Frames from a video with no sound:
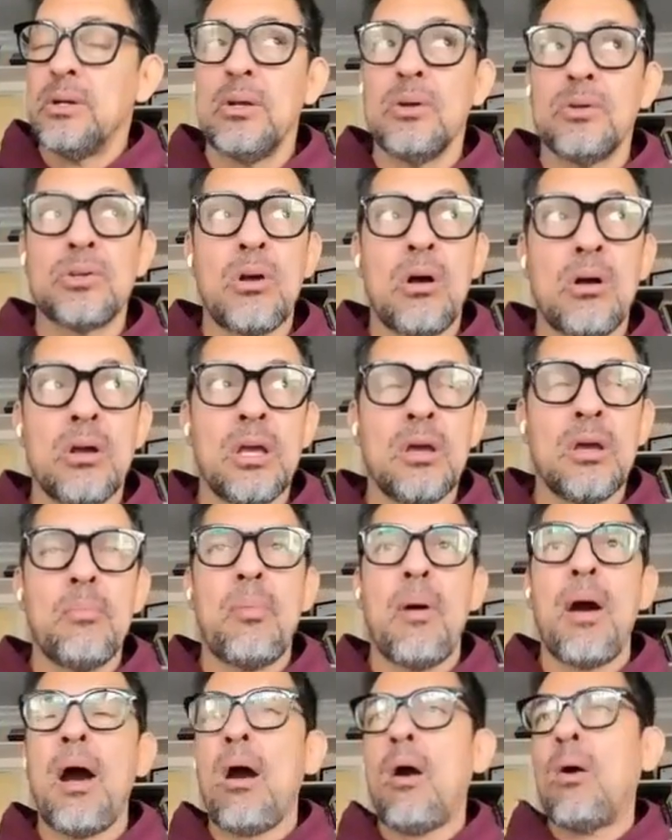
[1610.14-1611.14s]
You're talking
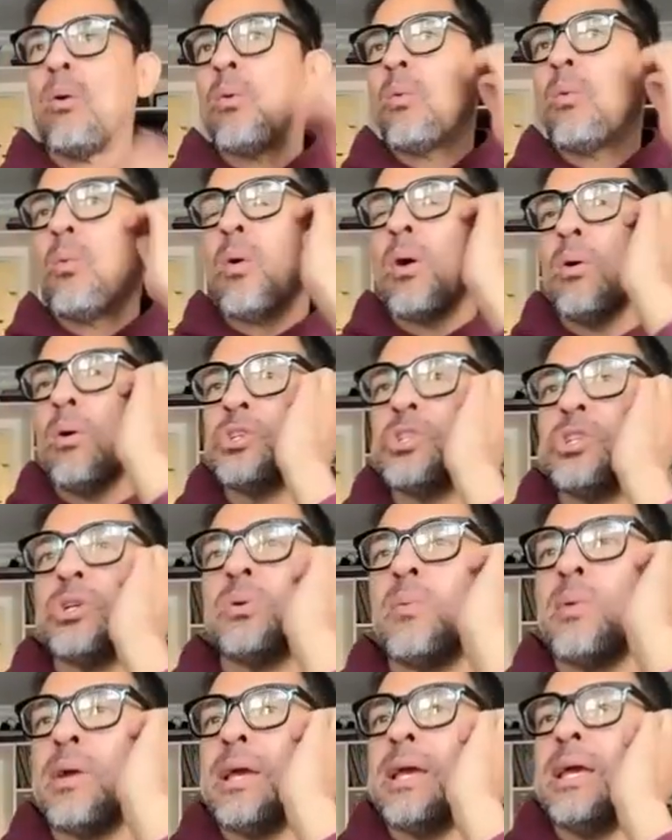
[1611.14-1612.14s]
about, should
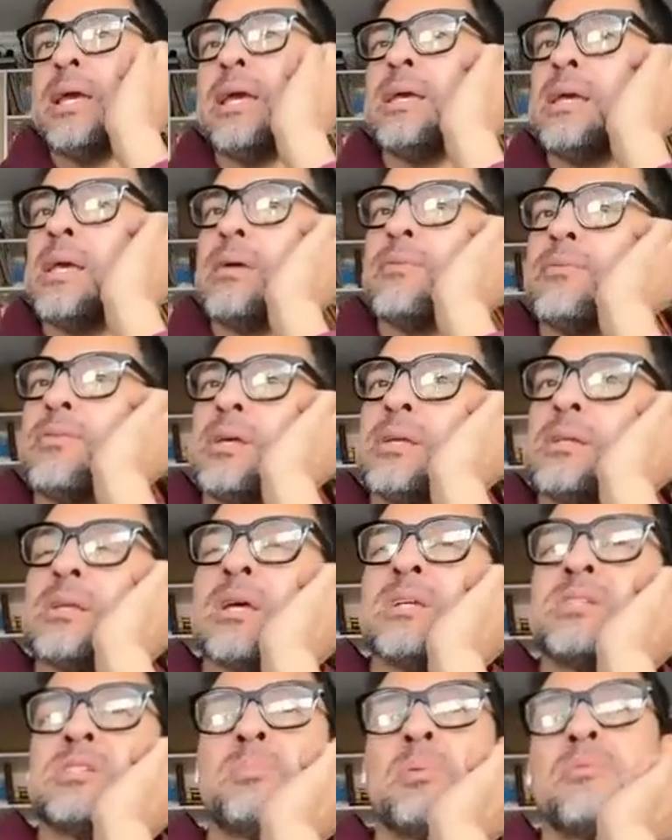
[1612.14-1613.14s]
we give it
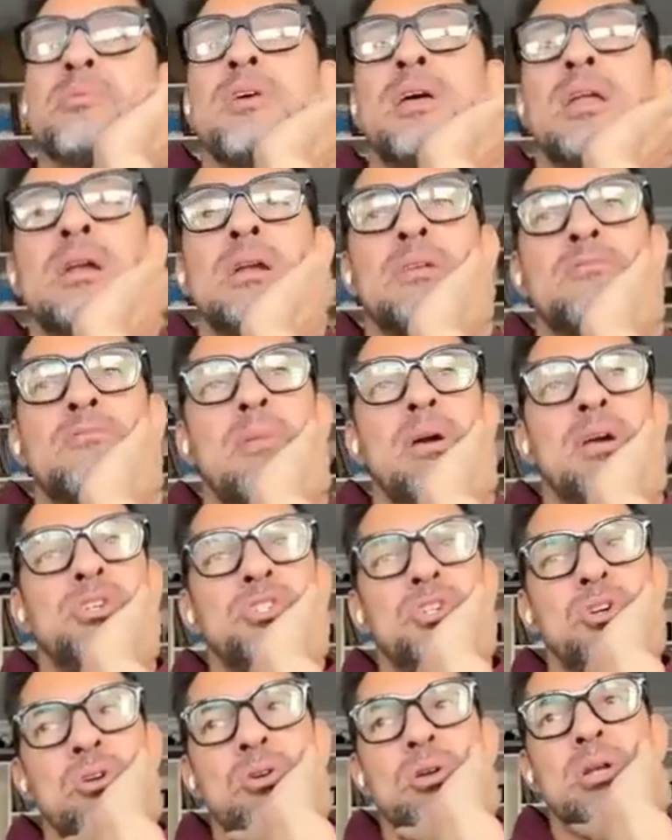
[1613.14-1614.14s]
as a preventative
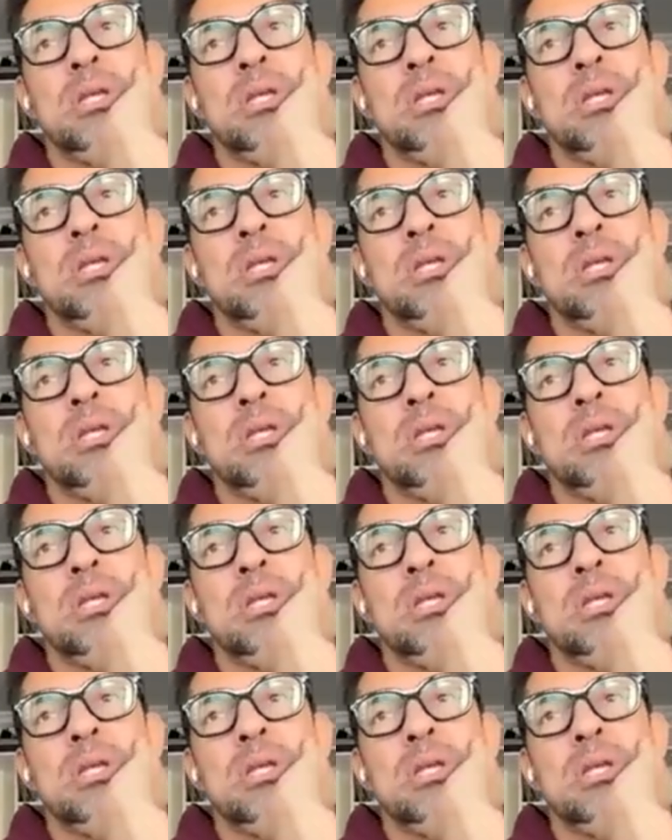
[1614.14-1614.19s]
measure?